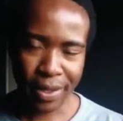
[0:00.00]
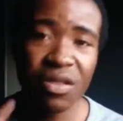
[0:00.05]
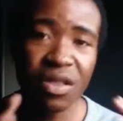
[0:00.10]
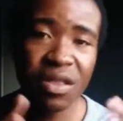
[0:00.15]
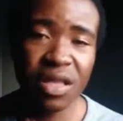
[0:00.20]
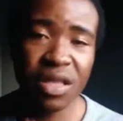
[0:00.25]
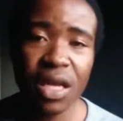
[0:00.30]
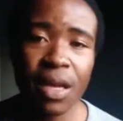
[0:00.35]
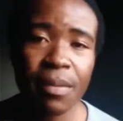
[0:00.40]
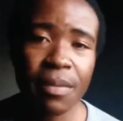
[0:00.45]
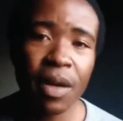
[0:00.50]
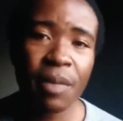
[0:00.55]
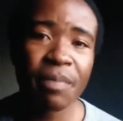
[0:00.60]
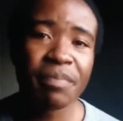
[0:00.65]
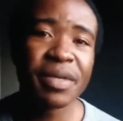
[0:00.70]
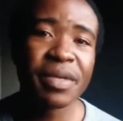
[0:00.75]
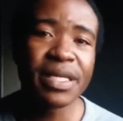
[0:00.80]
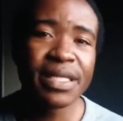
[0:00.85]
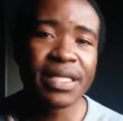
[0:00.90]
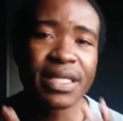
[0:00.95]
The thing about
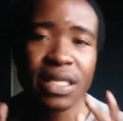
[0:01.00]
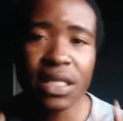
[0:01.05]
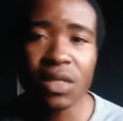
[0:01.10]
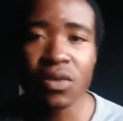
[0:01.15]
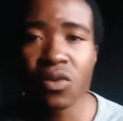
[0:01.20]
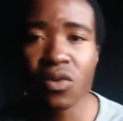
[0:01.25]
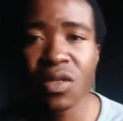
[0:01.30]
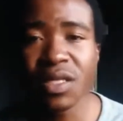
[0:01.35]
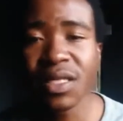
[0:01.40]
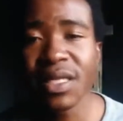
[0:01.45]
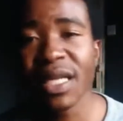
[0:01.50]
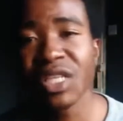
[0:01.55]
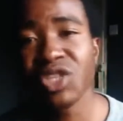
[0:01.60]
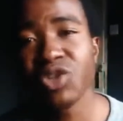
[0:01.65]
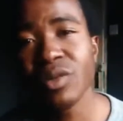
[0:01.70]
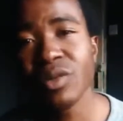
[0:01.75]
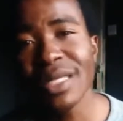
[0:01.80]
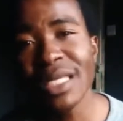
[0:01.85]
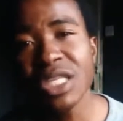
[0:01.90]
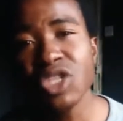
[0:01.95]
being single is that
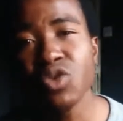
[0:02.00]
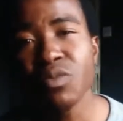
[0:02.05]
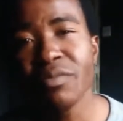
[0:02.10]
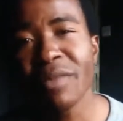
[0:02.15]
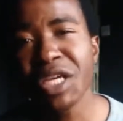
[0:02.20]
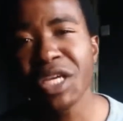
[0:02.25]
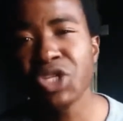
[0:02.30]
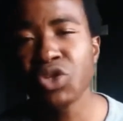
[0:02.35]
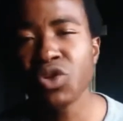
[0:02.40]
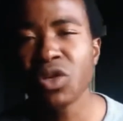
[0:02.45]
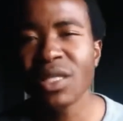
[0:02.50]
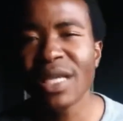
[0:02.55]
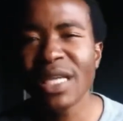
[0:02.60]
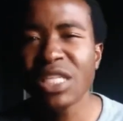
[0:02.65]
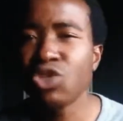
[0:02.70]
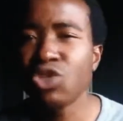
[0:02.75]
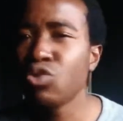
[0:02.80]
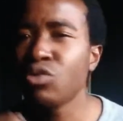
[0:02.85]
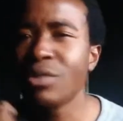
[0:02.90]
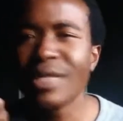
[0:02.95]
you need to make sure
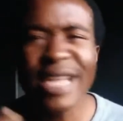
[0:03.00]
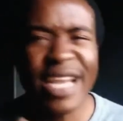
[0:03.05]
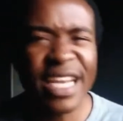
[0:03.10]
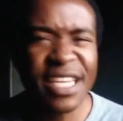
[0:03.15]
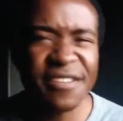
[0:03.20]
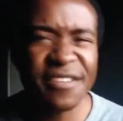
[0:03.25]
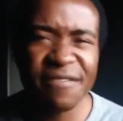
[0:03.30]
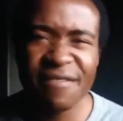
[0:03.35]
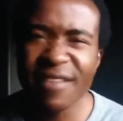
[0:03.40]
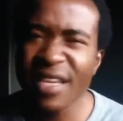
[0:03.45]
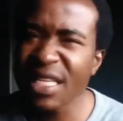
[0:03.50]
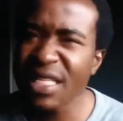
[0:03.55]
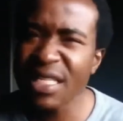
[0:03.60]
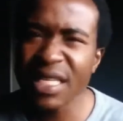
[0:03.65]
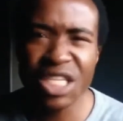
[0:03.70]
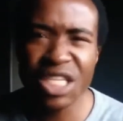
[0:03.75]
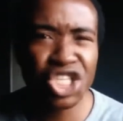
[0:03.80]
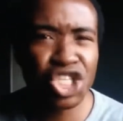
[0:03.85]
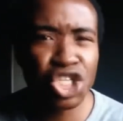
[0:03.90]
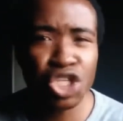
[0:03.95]
that you Netflix
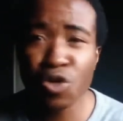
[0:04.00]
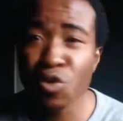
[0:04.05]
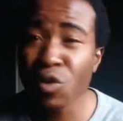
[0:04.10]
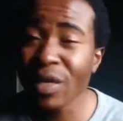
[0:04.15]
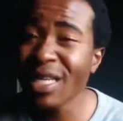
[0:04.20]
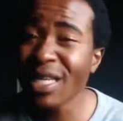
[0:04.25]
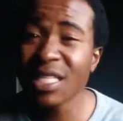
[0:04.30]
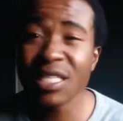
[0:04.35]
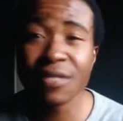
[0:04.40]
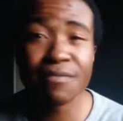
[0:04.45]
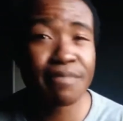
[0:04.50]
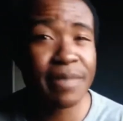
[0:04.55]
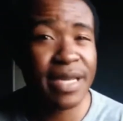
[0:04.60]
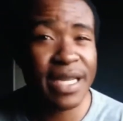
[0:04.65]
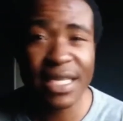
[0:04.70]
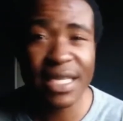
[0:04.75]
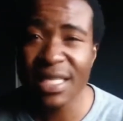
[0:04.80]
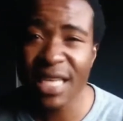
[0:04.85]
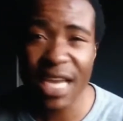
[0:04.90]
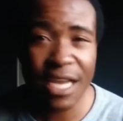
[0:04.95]
and chill as
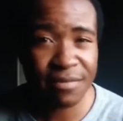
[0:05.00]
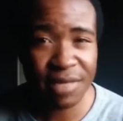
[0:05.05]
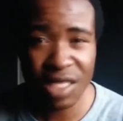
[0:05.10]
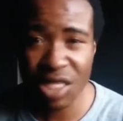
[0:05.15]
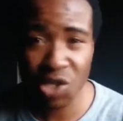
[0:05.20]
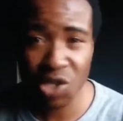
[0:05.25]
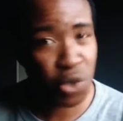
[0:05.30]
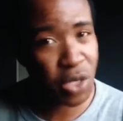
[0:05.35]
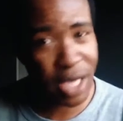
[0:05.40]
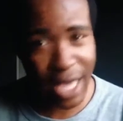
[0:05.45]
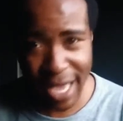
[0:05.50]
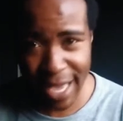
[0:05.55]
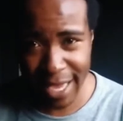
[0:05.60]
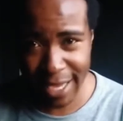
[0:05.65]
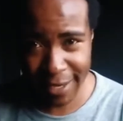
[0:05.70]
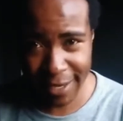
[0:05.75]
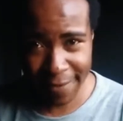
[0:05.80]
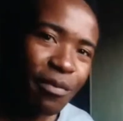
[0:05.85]
many times as you can.